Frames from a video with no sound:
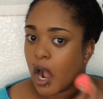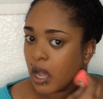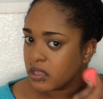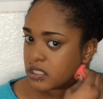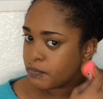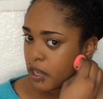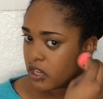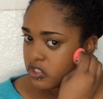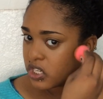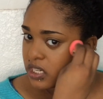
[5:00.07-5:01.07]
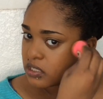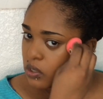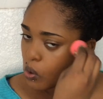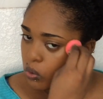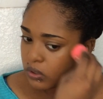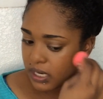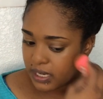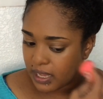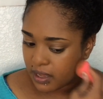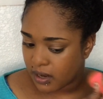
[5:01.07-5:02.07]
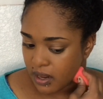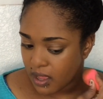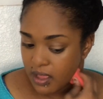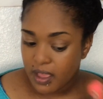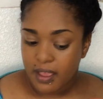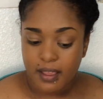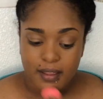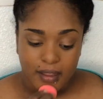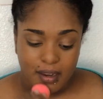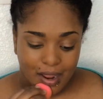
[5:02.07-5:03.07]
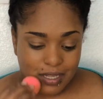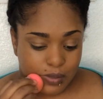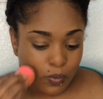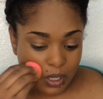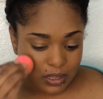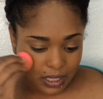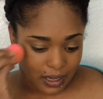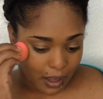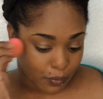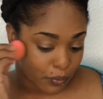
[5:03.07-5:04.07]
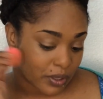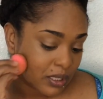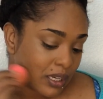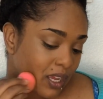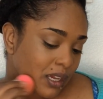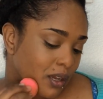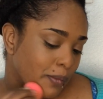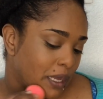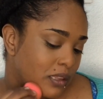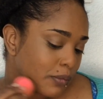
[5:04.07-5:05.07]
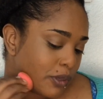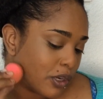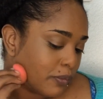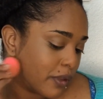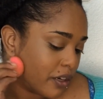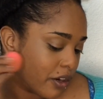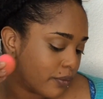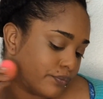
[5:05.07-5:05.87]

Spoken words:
on the sponge. It doesn't hold any in. And that's one thing I really like about the Beauty Blender.